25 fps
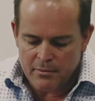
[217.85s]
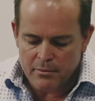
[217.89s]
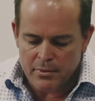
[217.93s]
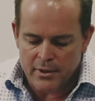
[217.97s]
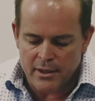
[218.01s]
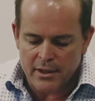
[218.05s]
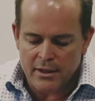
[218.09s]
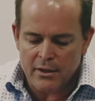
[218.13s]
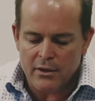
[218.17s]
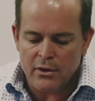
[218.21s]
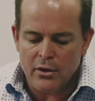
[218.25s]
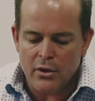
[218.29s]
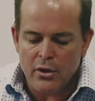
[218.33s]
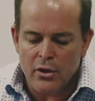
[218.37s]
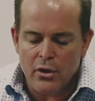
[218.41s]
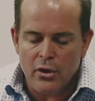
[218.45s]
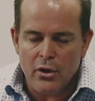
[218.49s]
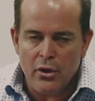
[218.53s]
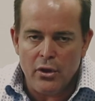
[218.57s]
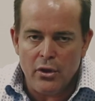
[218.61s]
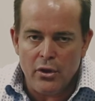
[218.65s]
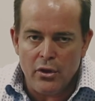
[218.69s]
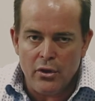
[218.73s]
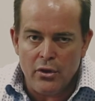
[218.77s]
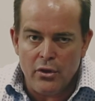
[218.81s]
But
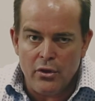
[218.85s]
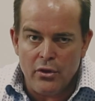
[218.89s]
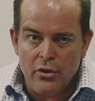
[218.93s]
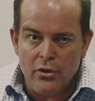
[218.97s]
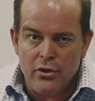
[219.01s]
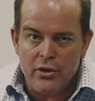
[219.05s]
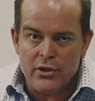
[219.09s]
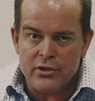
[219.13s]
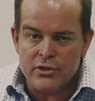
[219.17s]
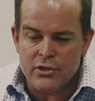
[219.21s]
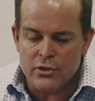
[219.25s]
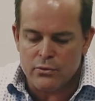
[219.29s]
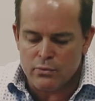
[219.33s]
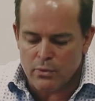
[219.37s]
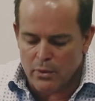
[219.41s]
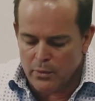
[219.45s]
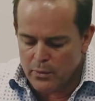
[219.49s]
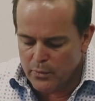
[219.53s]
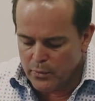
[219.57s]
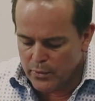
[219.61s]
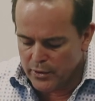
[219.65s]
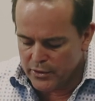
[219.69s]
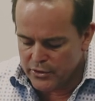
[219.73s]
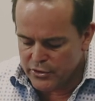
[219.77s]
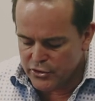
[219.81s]
this is what
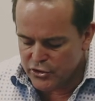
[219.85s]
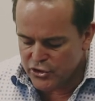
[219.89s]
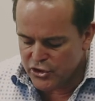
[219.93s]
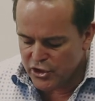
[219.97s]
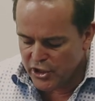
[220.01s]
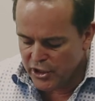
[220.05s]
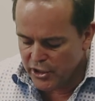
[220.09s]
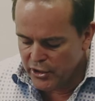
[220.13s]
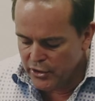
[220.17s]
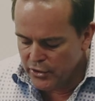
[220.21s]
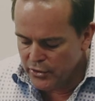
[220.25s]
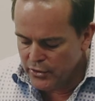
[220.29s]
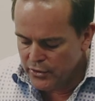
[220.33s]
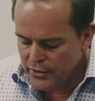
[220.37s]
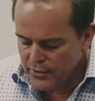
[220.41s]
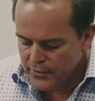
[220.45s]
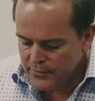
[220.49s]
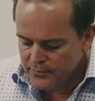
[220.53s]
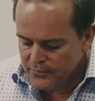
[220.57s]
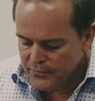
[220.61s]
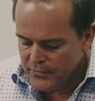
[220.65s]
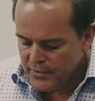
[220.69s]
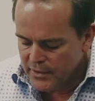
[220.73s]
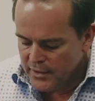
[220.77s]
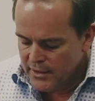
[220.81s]
we wanted to show you,
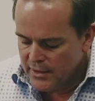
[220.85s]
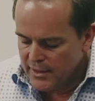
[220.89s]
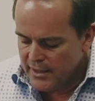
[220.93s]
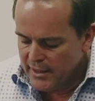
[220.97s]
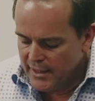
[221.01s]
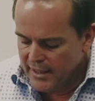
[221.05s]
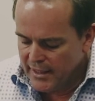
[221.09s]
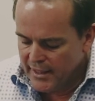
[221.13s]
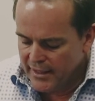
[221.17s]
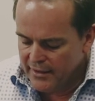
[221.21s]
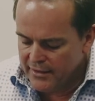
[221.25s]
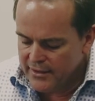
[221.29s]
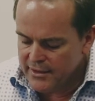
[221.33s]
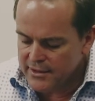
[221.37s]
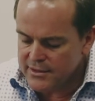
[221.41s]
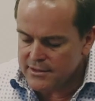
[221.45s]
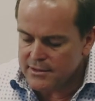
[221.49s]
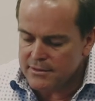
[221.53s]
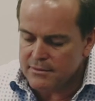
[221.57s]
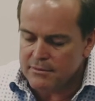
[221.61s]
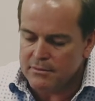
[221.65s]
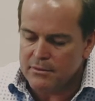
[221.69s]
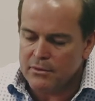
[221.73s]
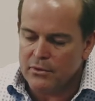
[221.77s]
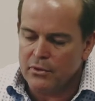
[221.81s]

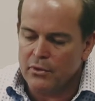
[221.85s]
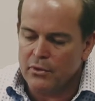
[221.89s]
this